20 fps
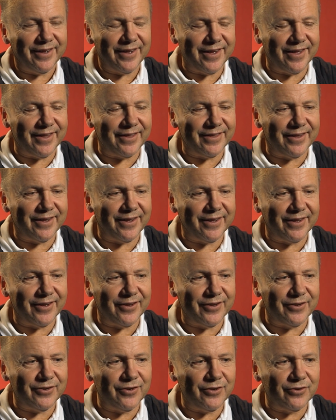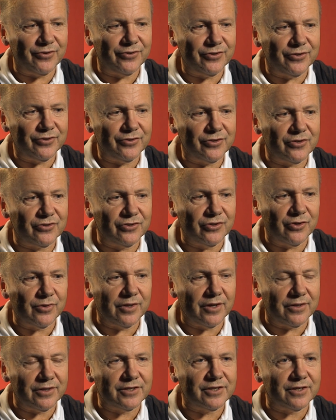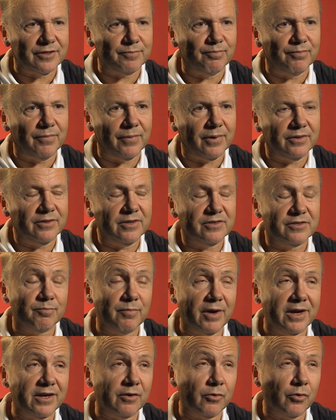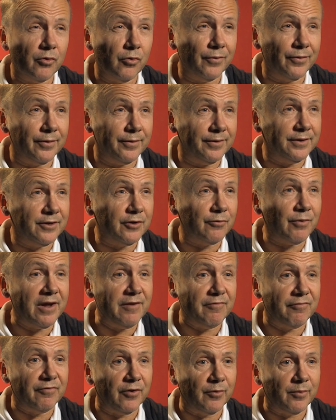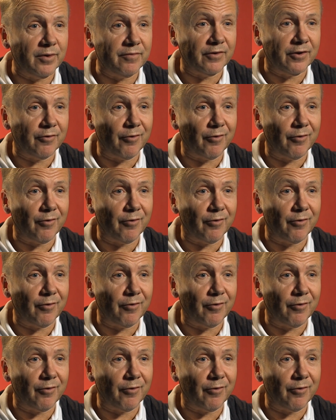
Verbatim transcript: And uh, you, you just knew that this is this made an already great film even